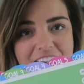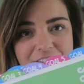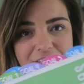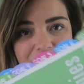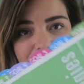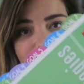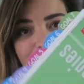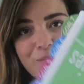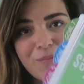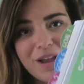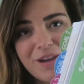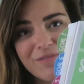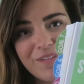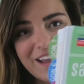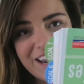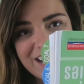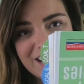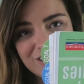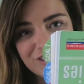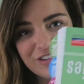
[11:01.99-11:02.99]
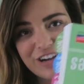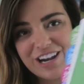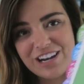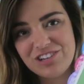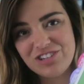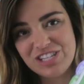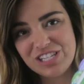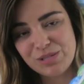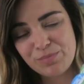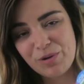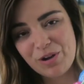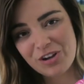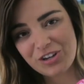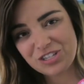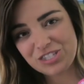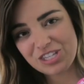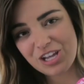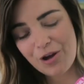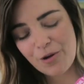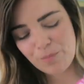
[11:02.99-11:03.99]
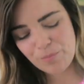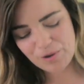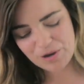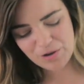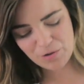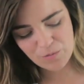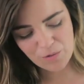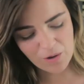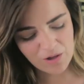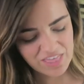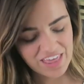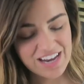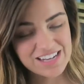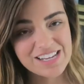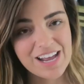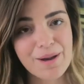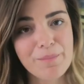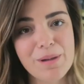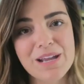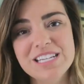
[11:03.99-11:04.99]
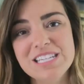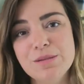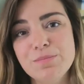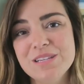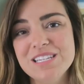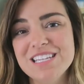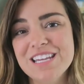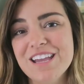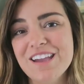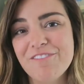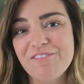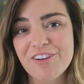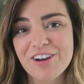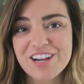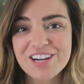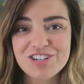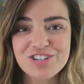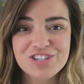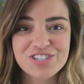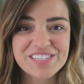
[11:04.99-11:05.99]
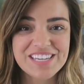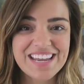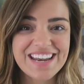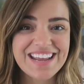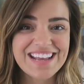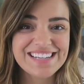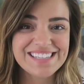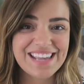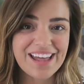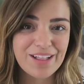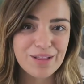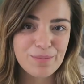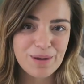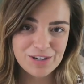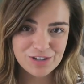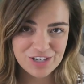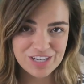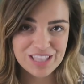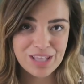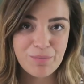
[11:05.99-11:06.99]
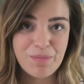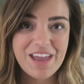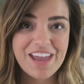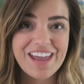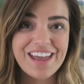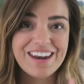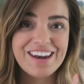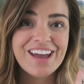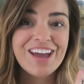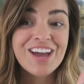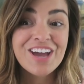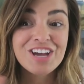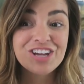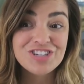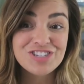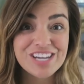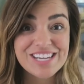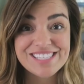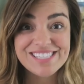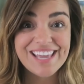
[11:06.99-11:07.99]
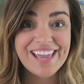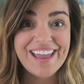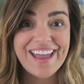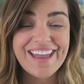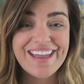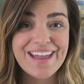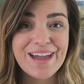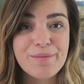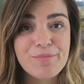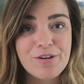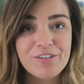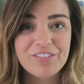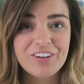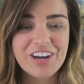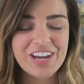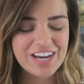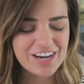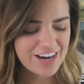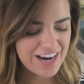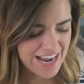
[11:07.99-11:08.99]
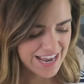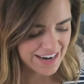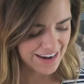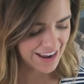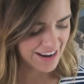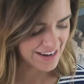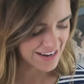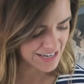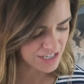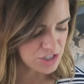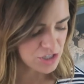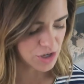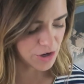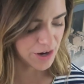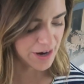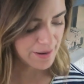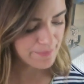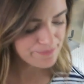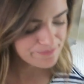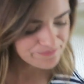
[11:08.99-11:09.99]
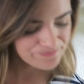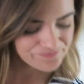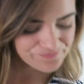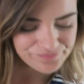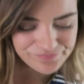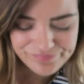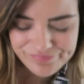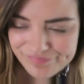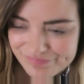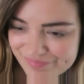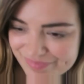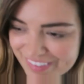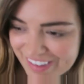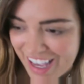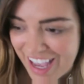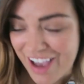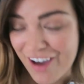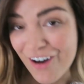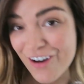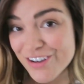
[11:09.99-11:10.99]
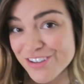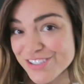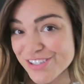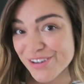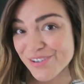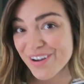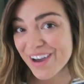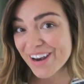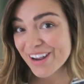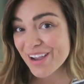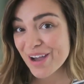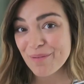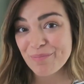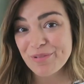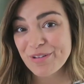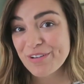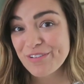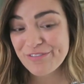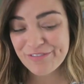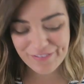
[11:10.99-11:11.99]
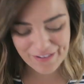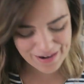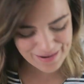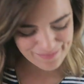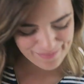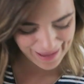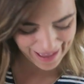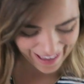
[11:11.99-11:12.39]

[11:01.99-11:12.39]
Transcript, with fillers: have it for my writing strategies book. So pretty cool, that's on my T P T. If you're interested, it's Elementary in the Mitten, just like I am over here and on Instagram. I also got a couple of fun